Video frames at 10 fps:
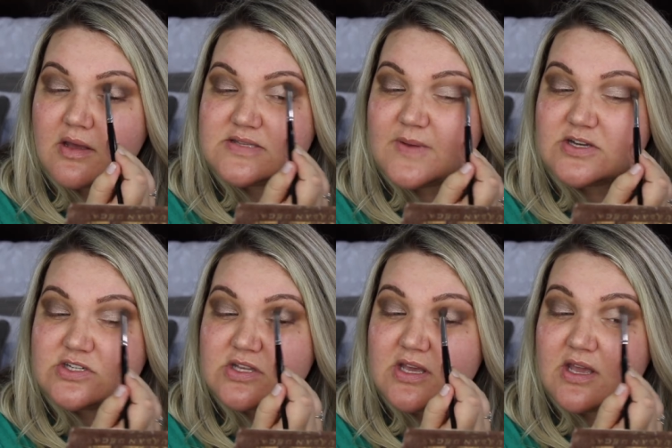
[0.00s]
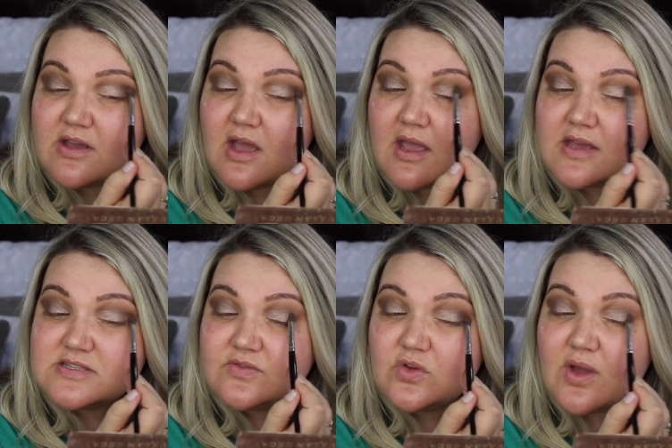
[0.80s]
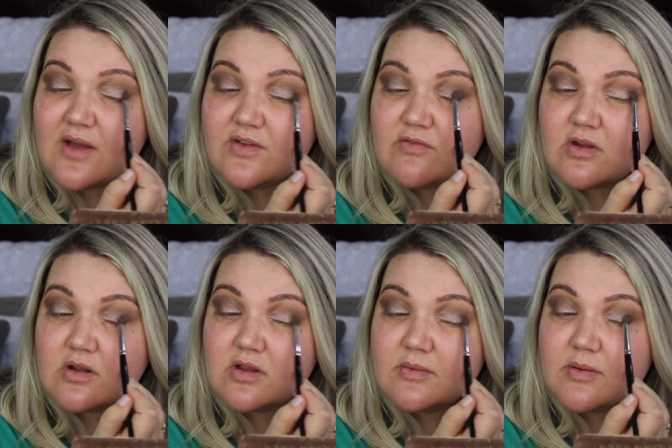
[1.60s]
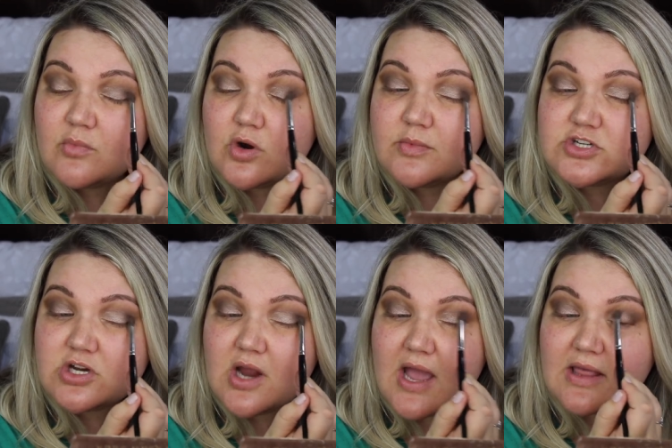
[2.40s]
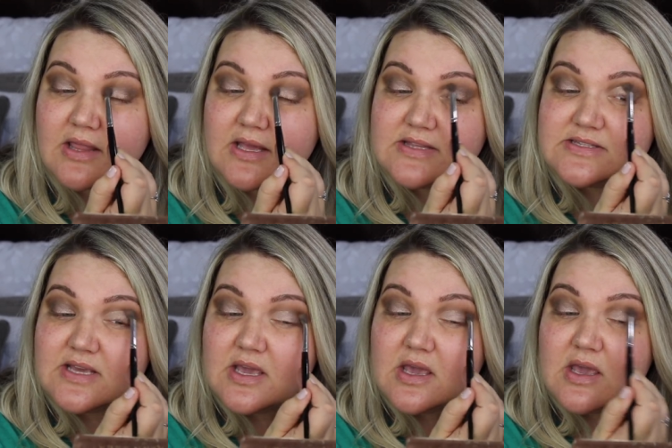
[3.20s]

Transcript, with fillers: especially, I guess, if you have even a little bit more mature eyelids,